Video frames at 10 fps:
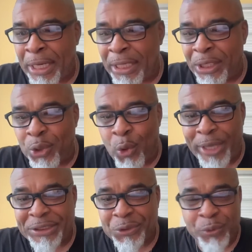Any
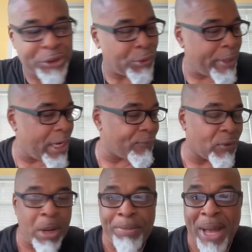questions
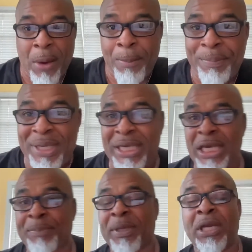whatsoever about
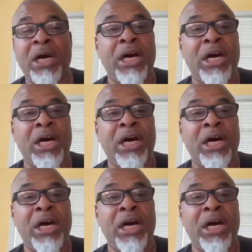beekeeping,